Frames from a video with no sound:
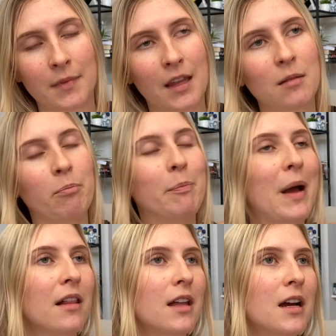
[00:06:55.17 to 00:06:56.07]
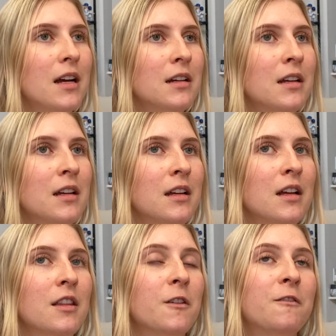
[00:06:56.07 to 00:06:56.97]
Like, Bella,
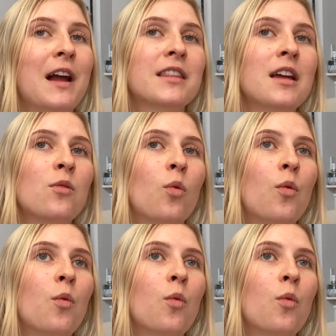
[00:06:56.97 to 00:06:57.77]
the fact that